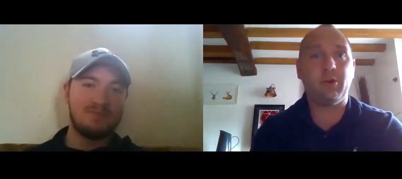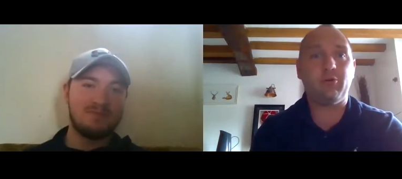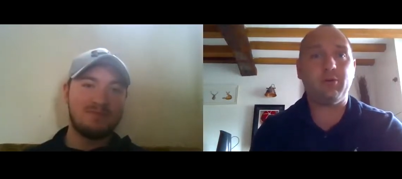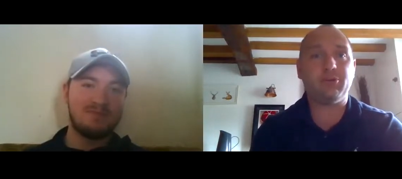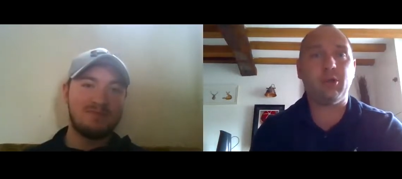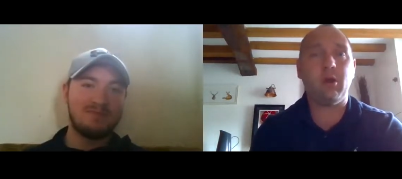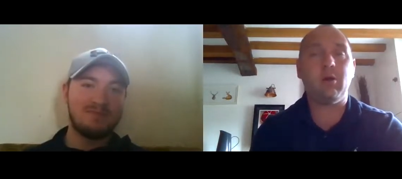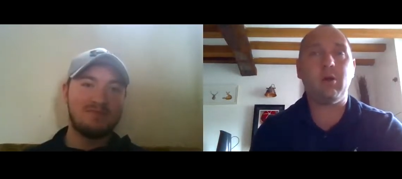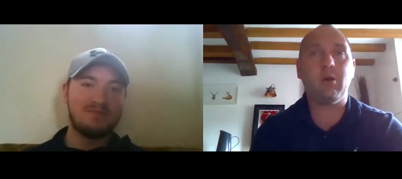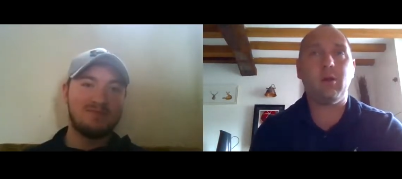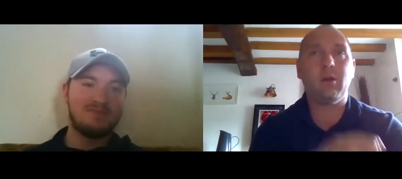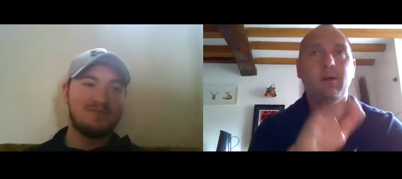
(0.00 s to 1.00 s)
Speaker 1: your crusher,
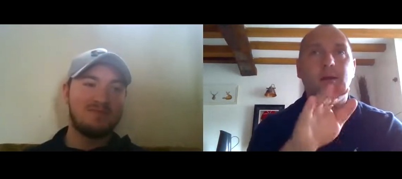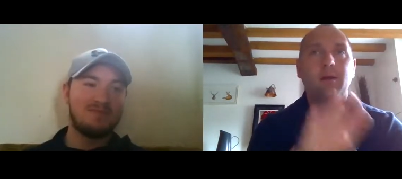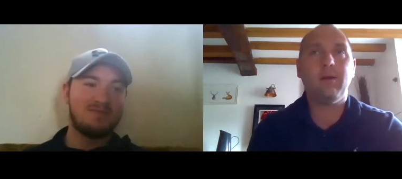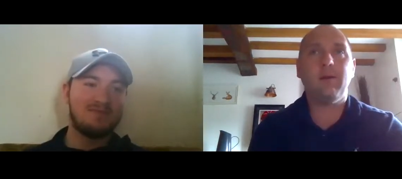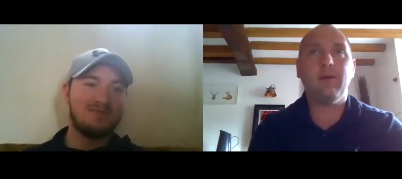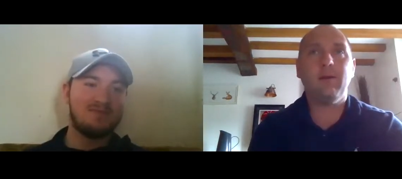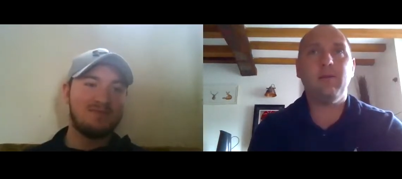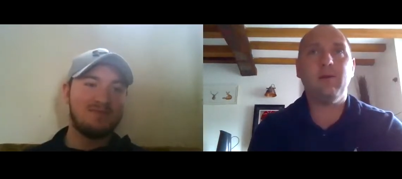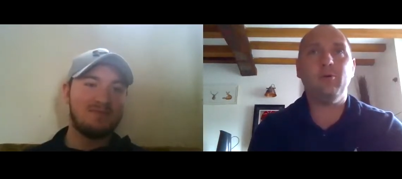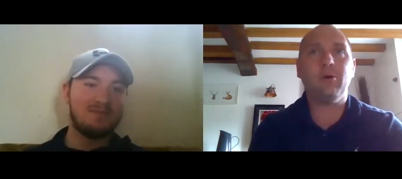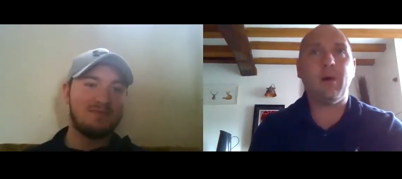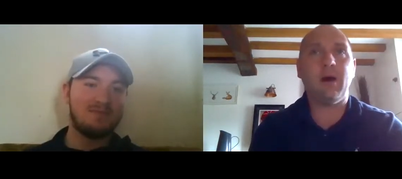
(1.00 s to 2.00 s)
they
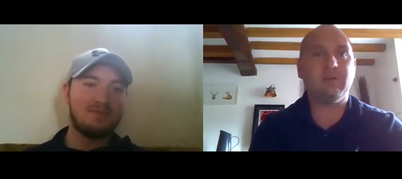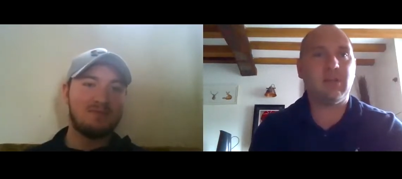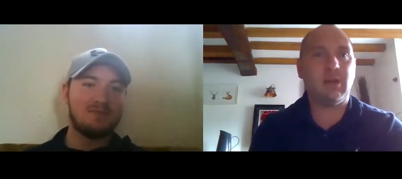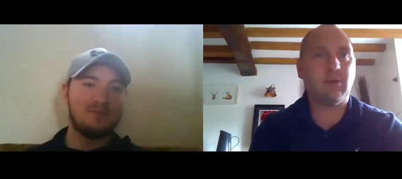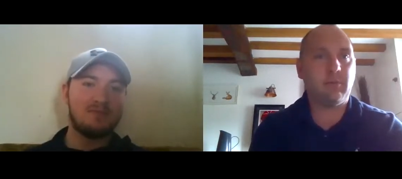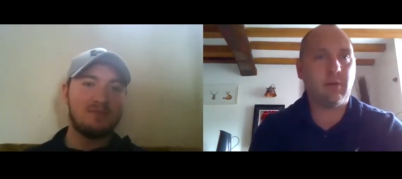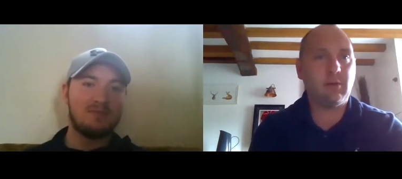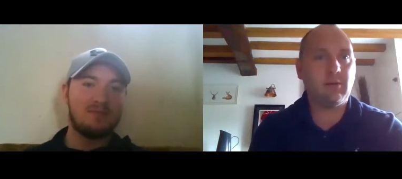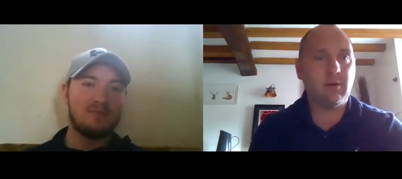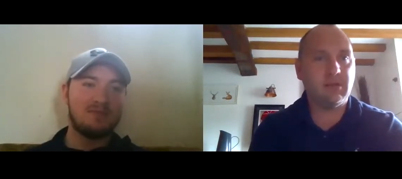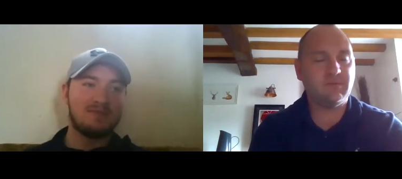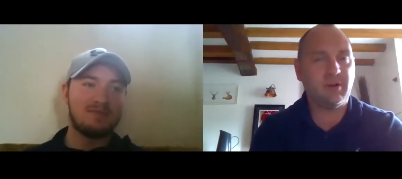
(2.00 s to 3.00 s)
all come out the same, don't they?
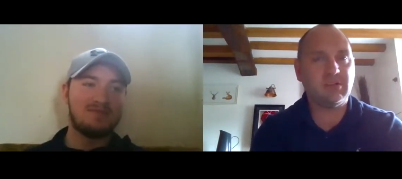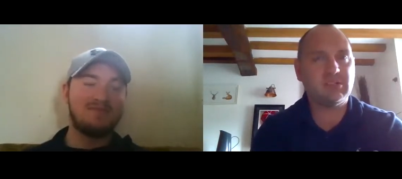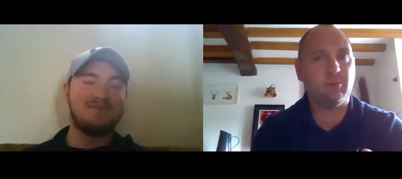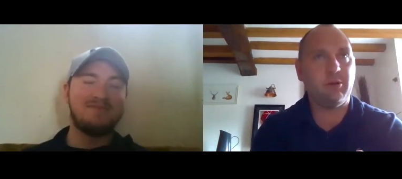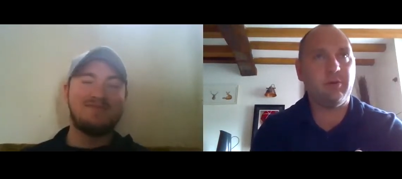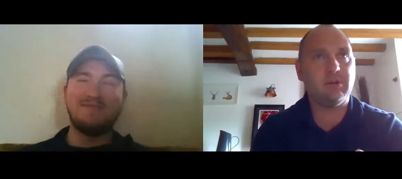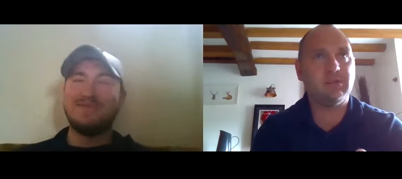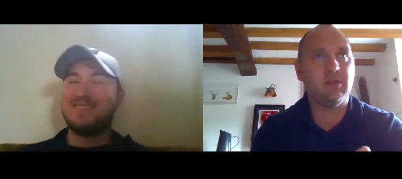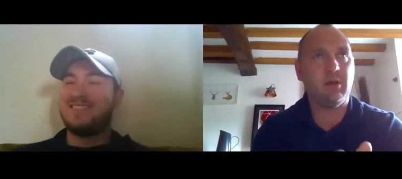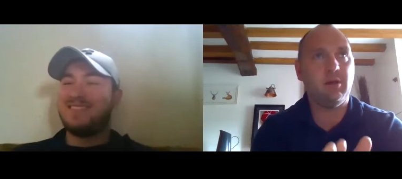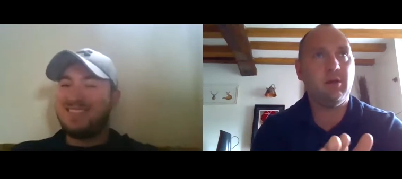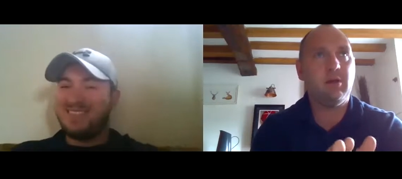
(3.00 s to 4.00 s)
And it's very similar. Is
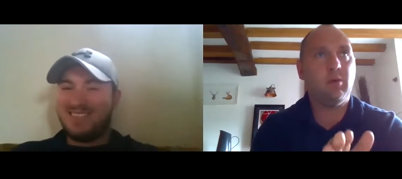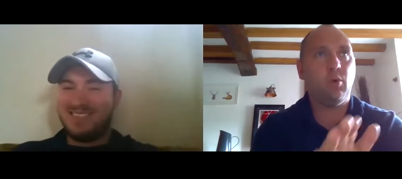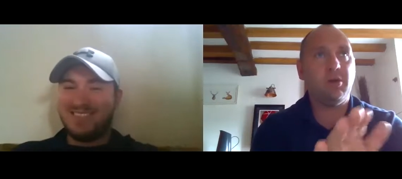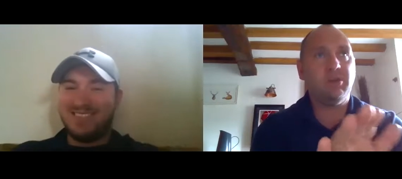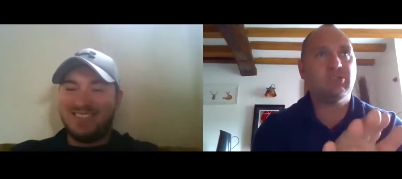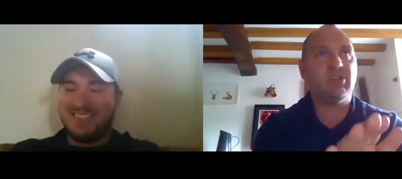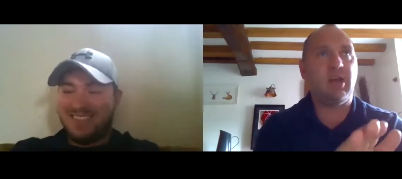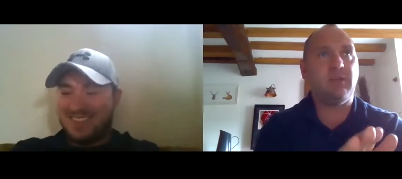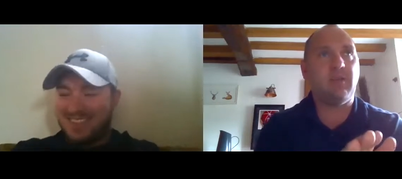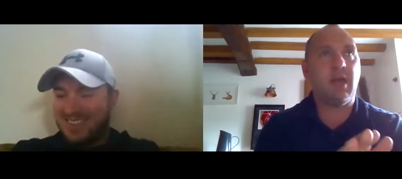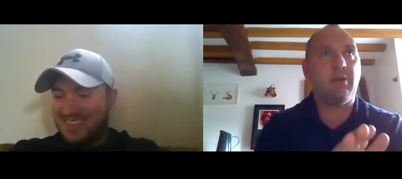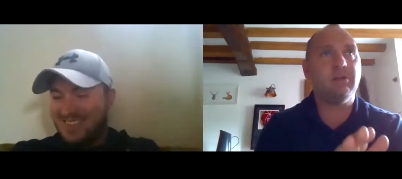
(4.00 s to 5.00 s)
that what you're saying
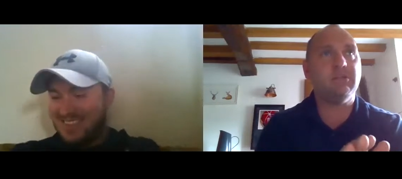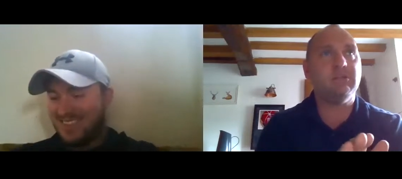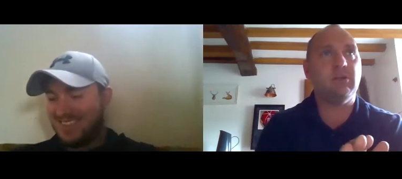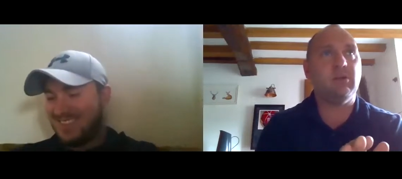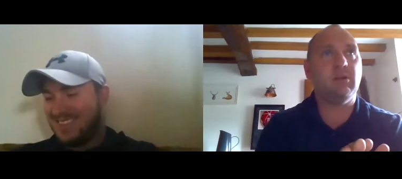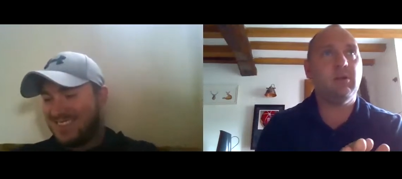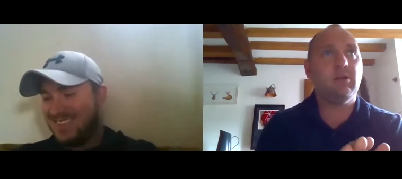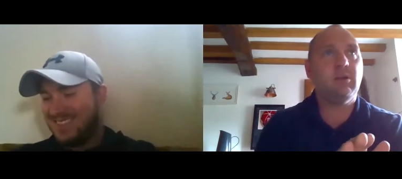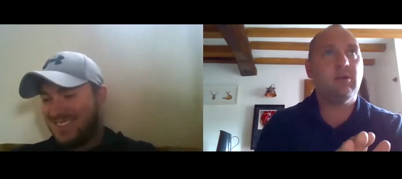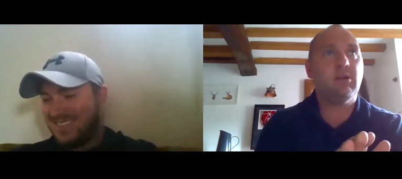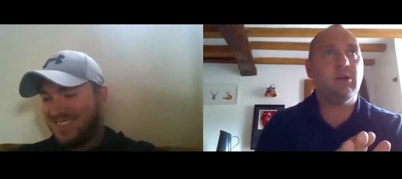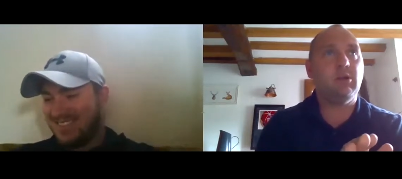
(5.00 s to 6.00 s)
there? Is is that
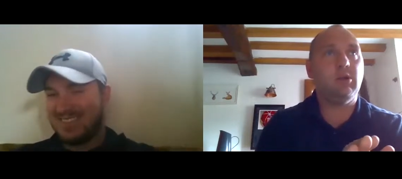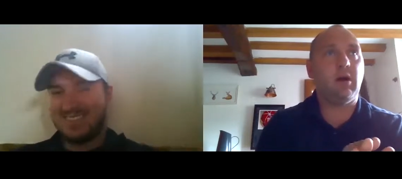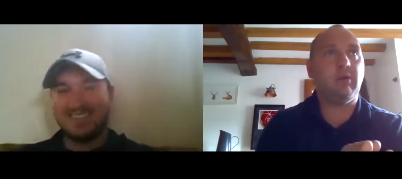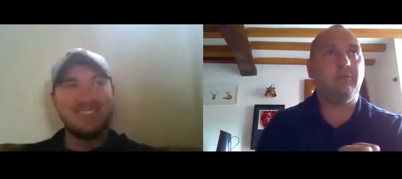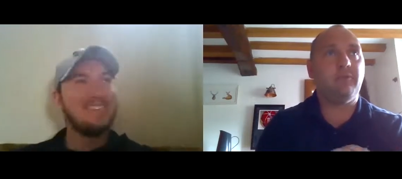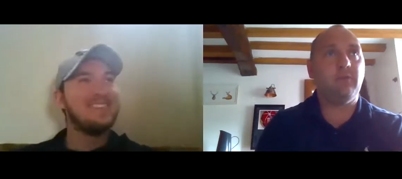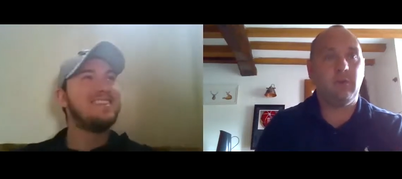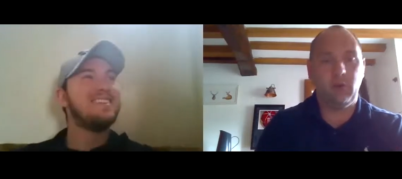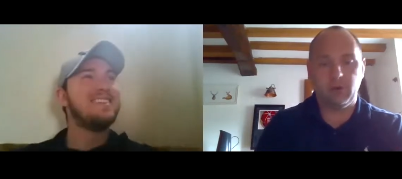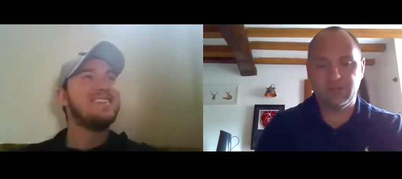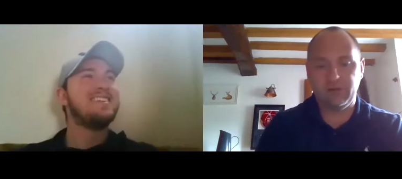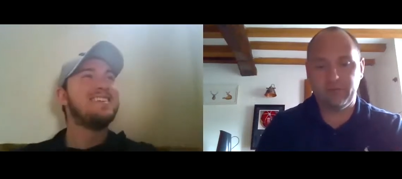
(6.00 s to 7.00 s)
you you have
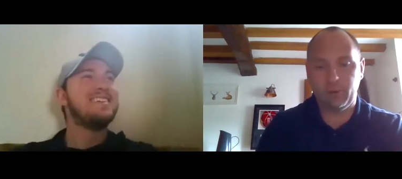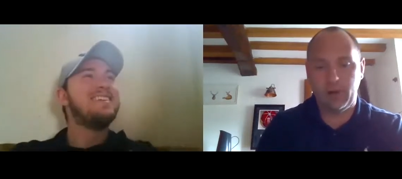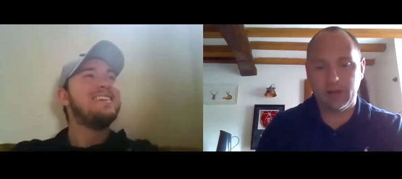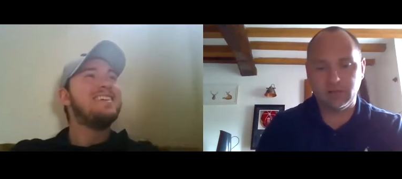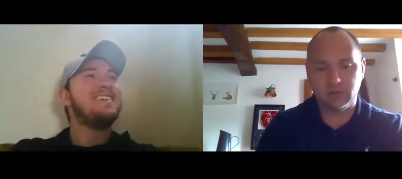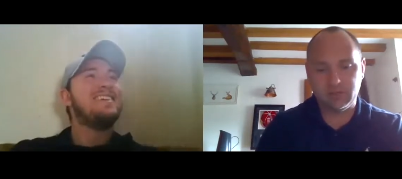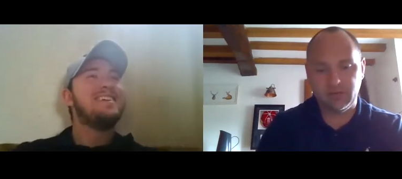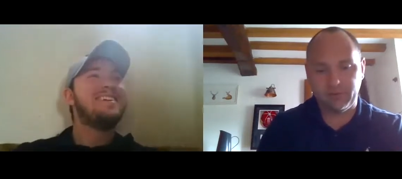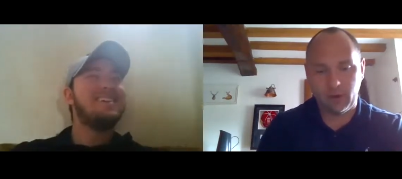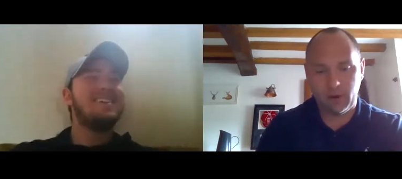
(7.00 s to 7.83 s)
lots of different players, lots of different